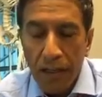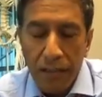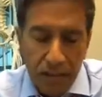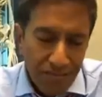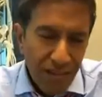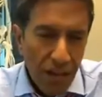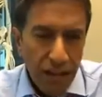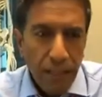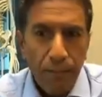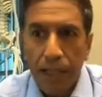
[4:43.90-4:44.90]
Just
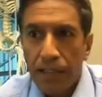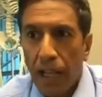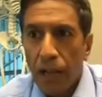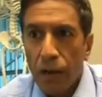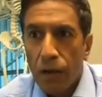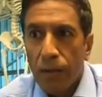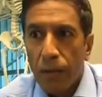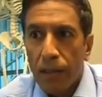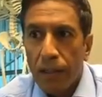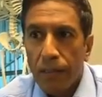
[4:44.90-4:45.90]
think about that a little bit
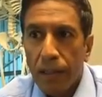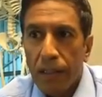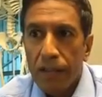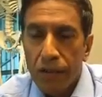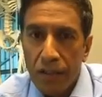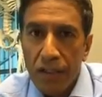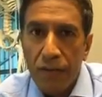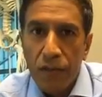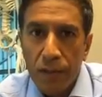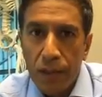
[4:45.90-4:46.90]
when you think about it. There's a
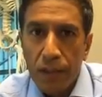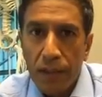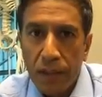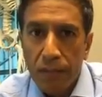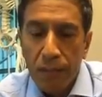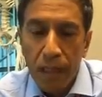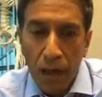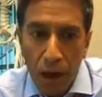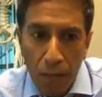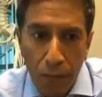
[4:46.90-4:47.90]
difference between something being
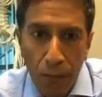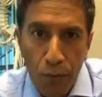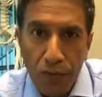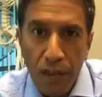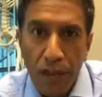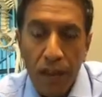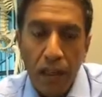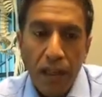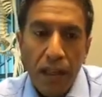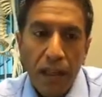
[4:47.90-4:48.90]
unproven
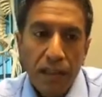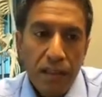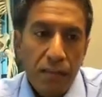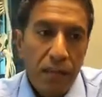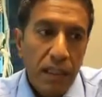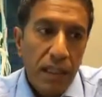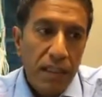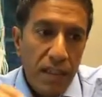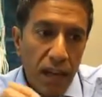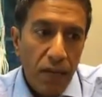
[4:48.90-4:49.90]
and something that's
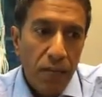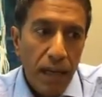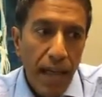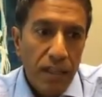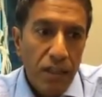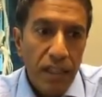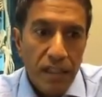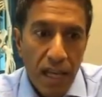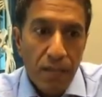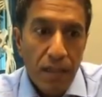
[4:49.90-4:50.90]
never been actually
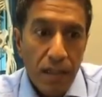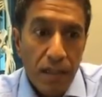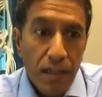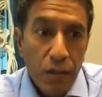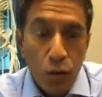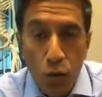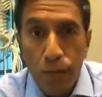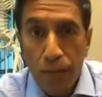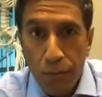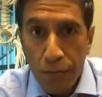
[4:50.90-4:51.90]
attempted to
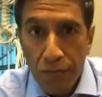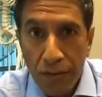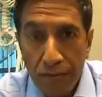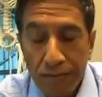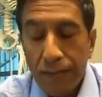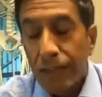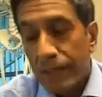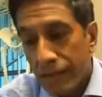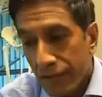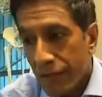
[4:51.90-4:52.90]
be proven.
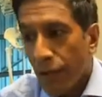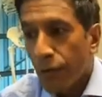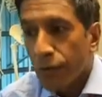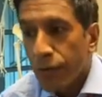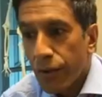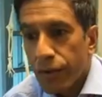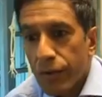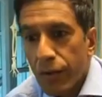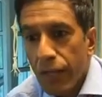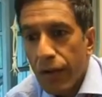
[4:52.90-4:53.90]
So
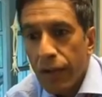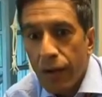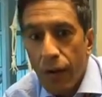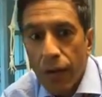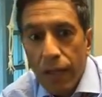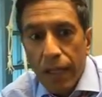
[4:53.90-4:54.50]
there you go.